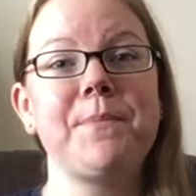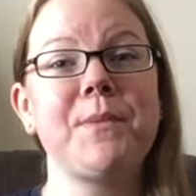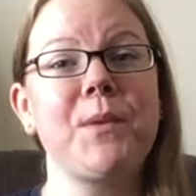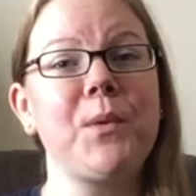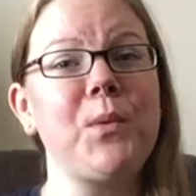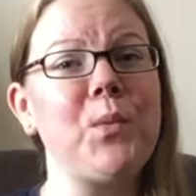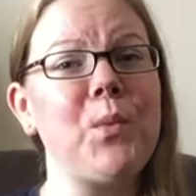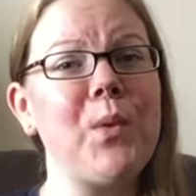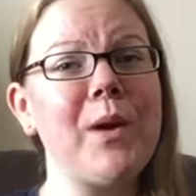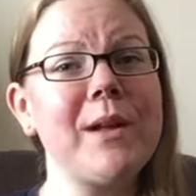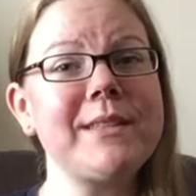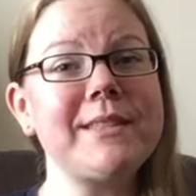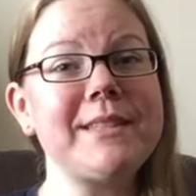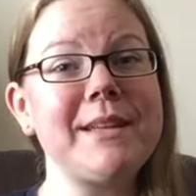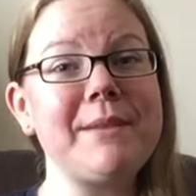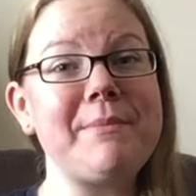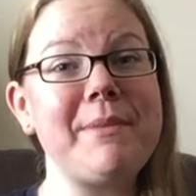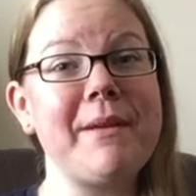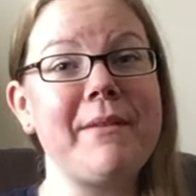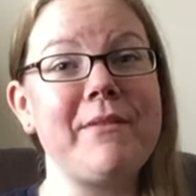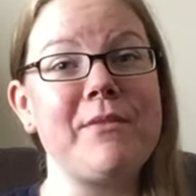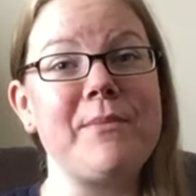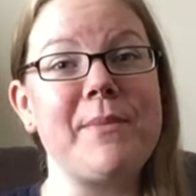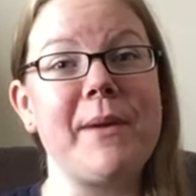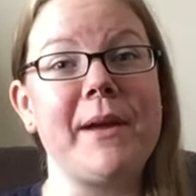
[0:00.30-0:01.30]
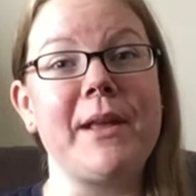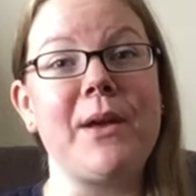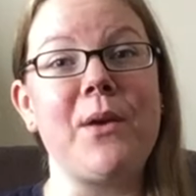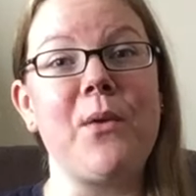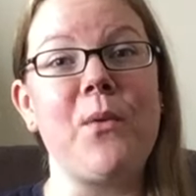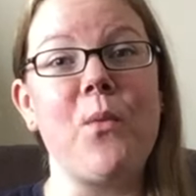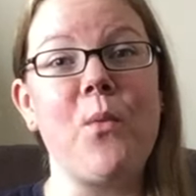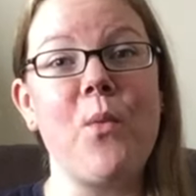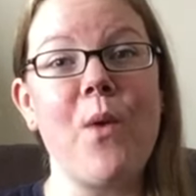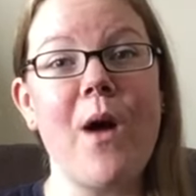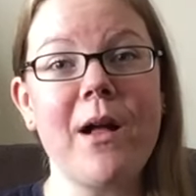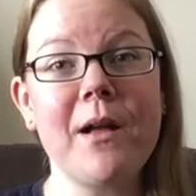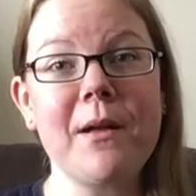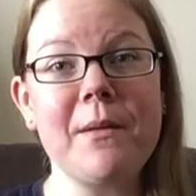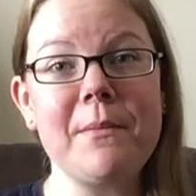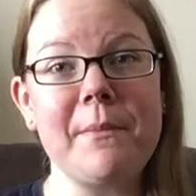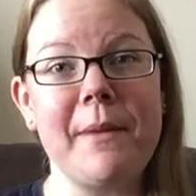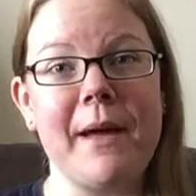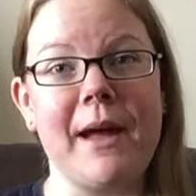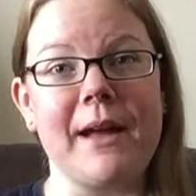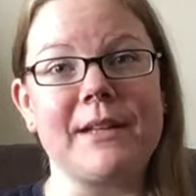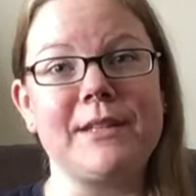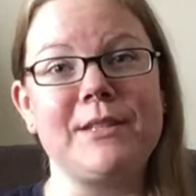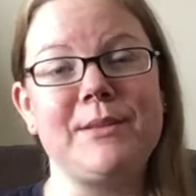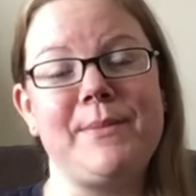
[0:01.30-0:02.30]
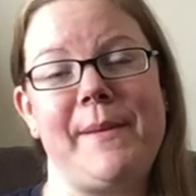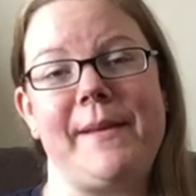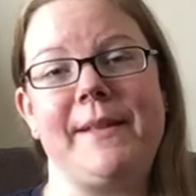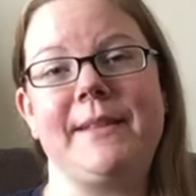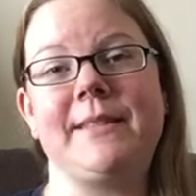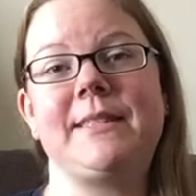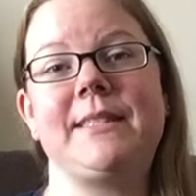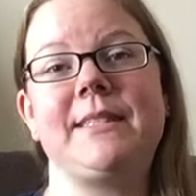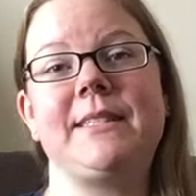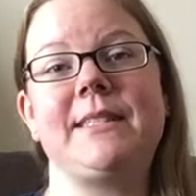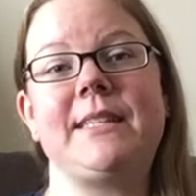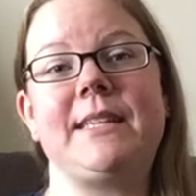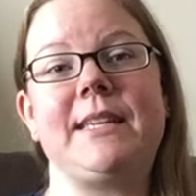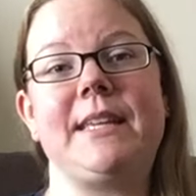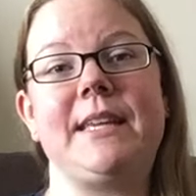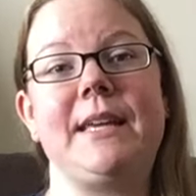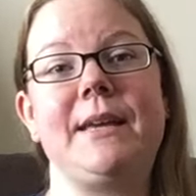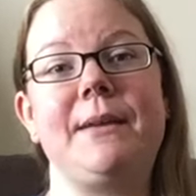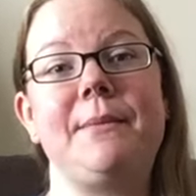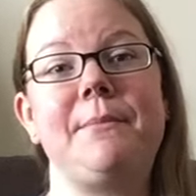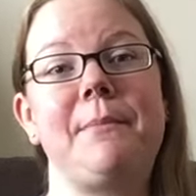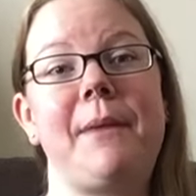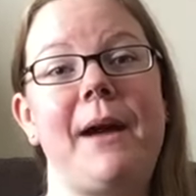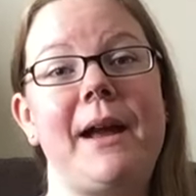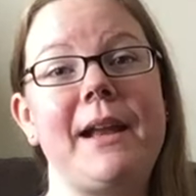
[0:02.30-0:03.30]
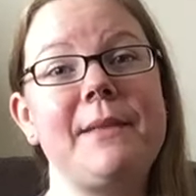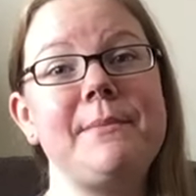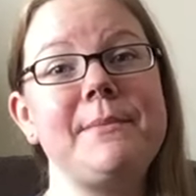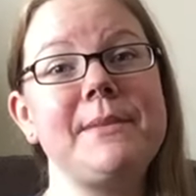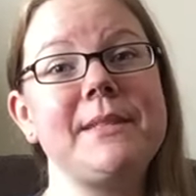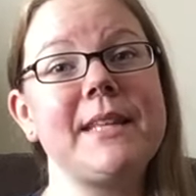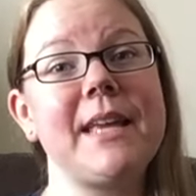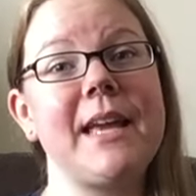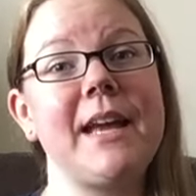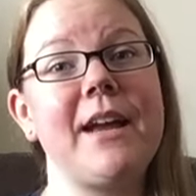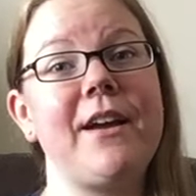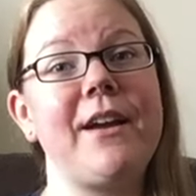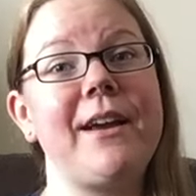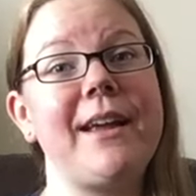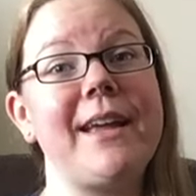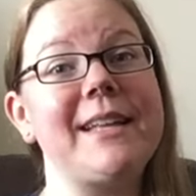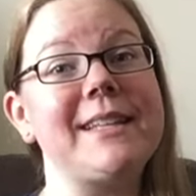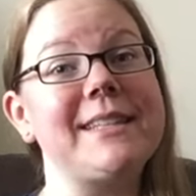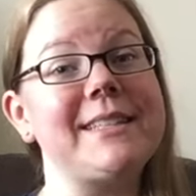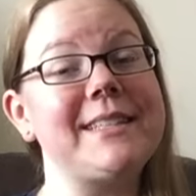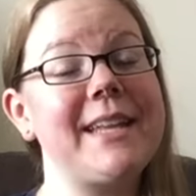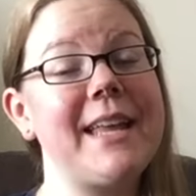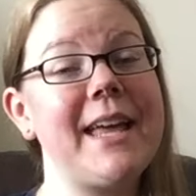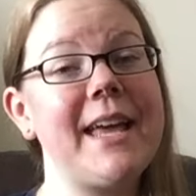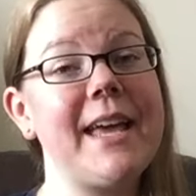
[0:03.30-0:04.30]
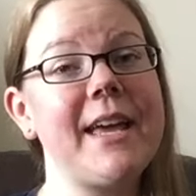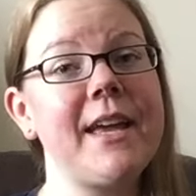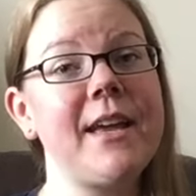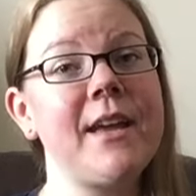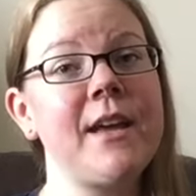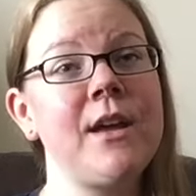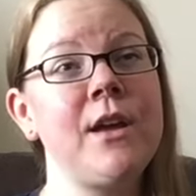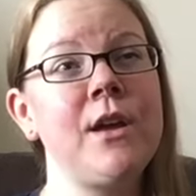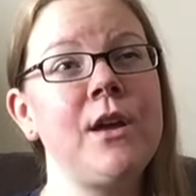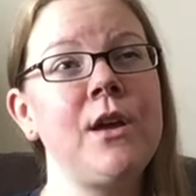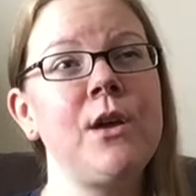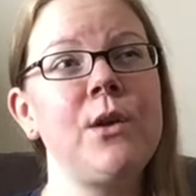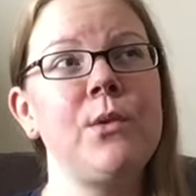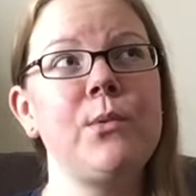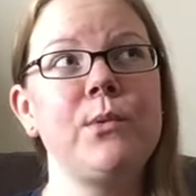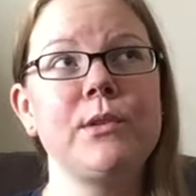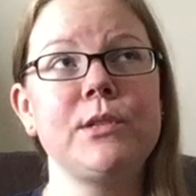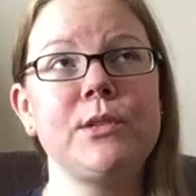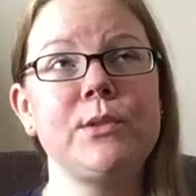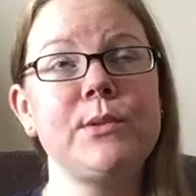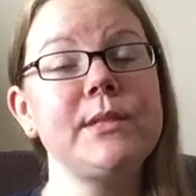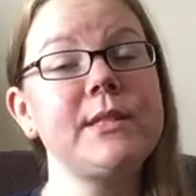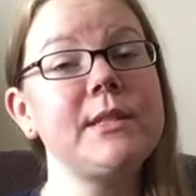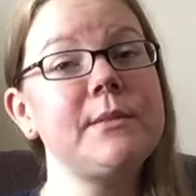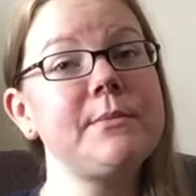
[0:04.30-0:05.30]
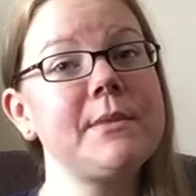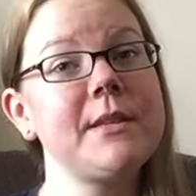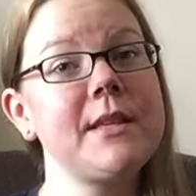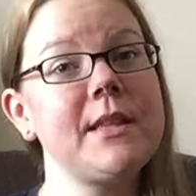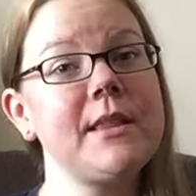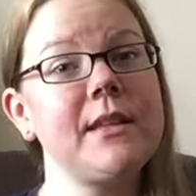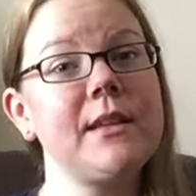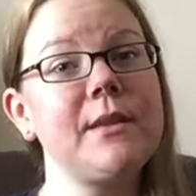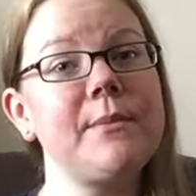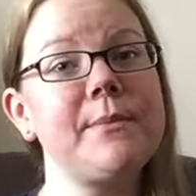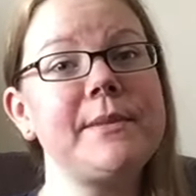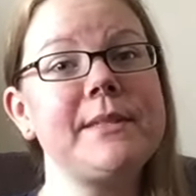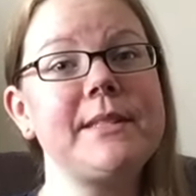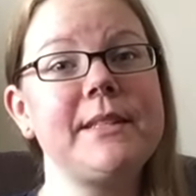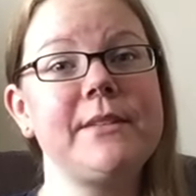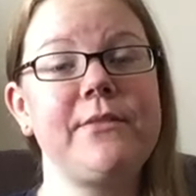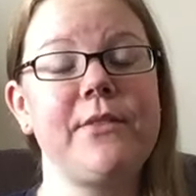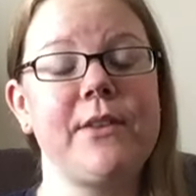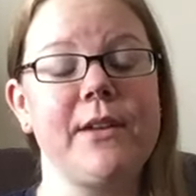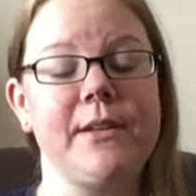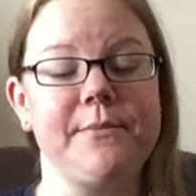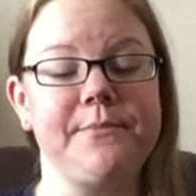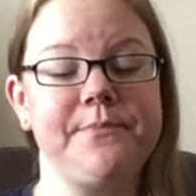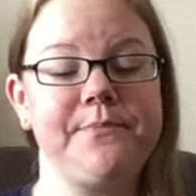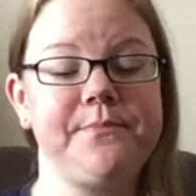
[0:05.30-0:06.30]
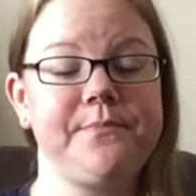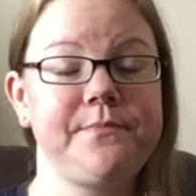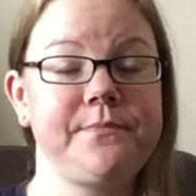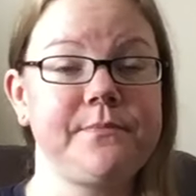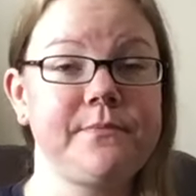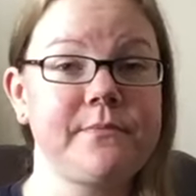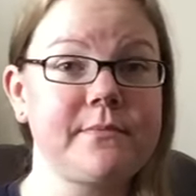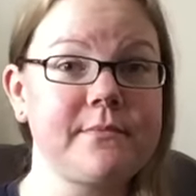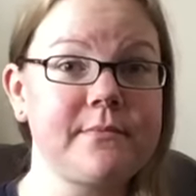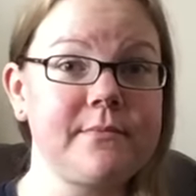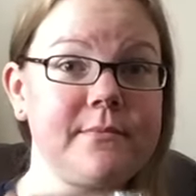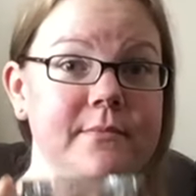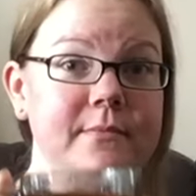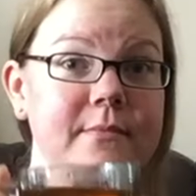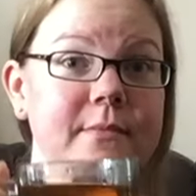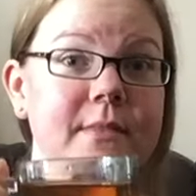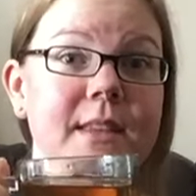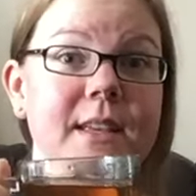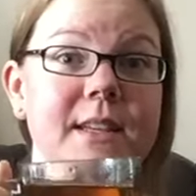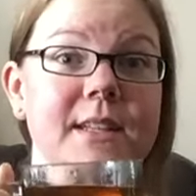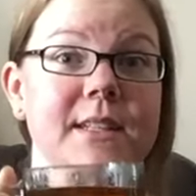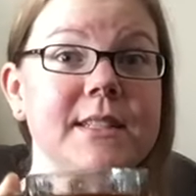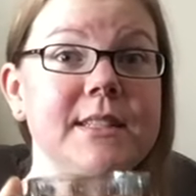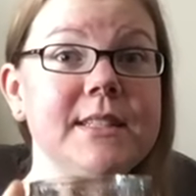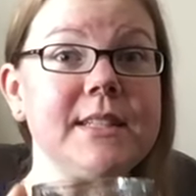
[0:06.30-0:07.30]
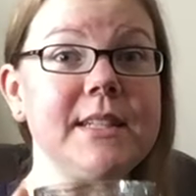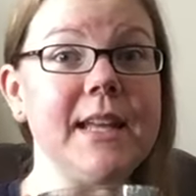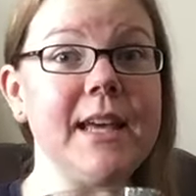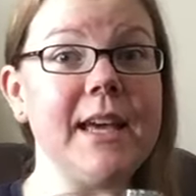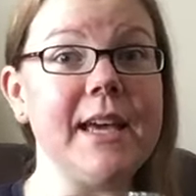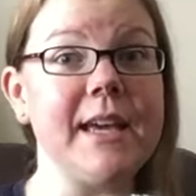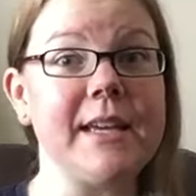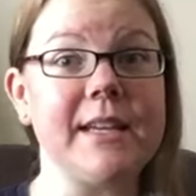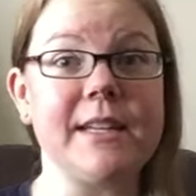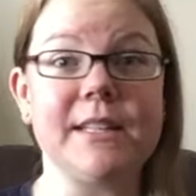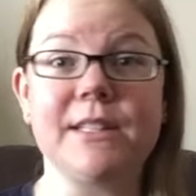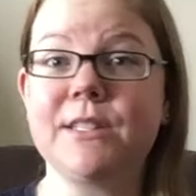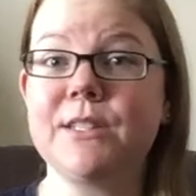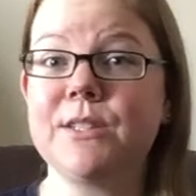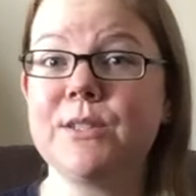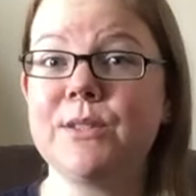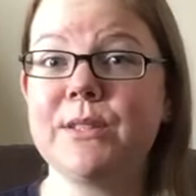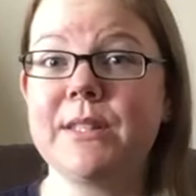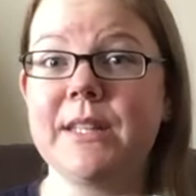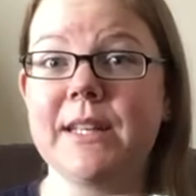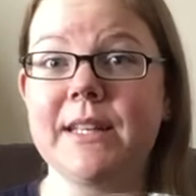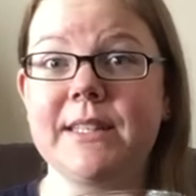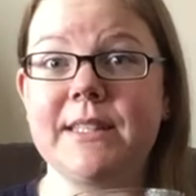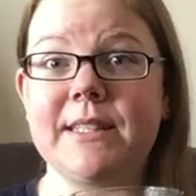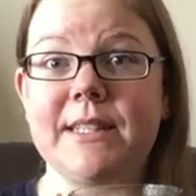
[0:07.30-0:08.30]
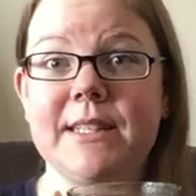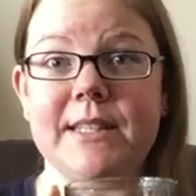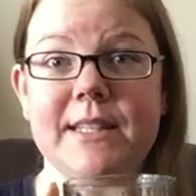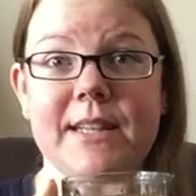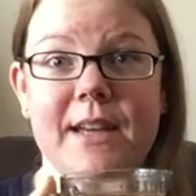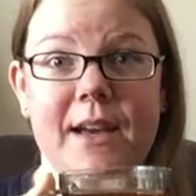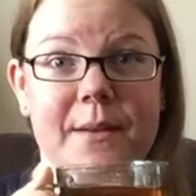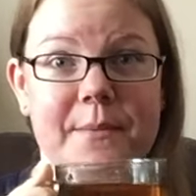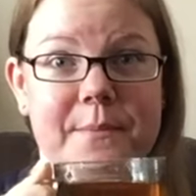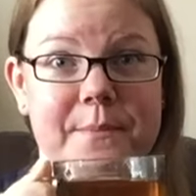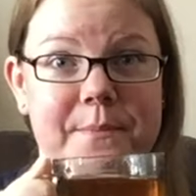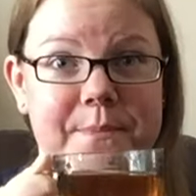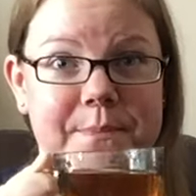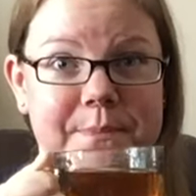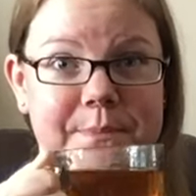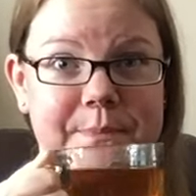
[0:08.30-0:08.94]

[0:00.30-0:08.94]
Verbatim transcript: What's up everybody? Welcome back to Pens and Tea. My name is Carrie and today we're doing something a little bit different. Today is Tuesday's tea time.